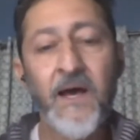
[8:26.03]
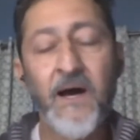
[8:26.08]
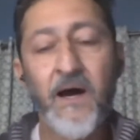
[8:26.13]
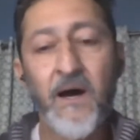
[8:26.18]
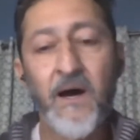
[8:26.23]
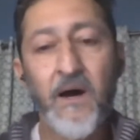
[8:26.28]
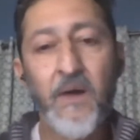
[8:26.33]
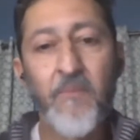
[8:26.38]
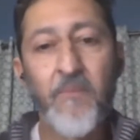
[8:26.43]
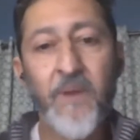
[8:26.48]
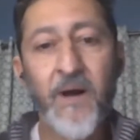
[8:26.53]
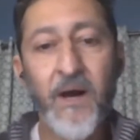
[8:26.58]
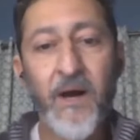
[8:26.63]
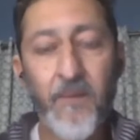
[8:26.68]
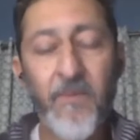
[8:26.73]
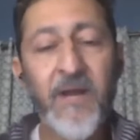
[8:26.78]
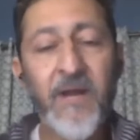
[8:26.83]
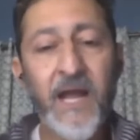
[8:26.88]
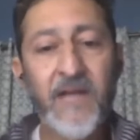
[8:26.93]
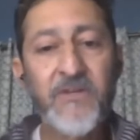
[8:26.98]

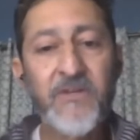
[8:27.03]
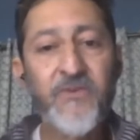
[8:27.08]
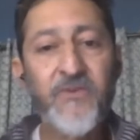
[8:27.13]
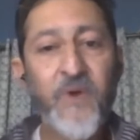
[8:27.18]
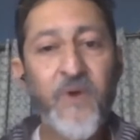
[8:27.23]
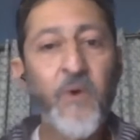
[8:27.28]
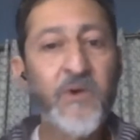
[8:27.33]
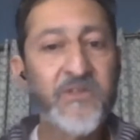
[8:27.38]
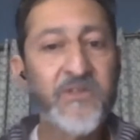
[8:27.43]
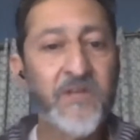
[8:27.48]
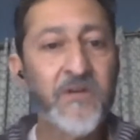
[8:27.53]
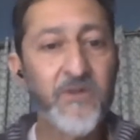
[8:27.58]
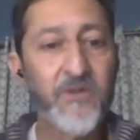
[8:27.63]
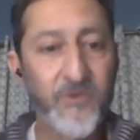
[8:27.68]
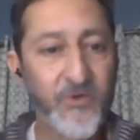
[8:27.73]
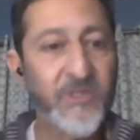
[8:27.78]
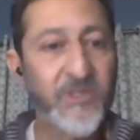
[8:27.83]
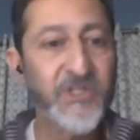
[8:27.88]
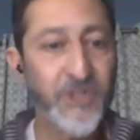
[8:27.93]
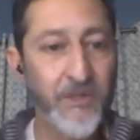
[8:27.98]
But I do focus on
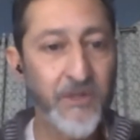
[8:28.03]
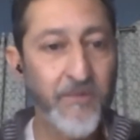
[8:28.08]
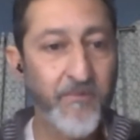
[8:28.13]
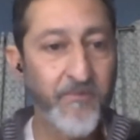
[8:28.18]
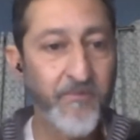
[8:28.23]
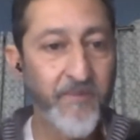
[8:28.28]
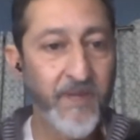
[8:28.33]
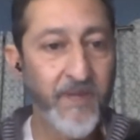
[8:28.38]
nutrition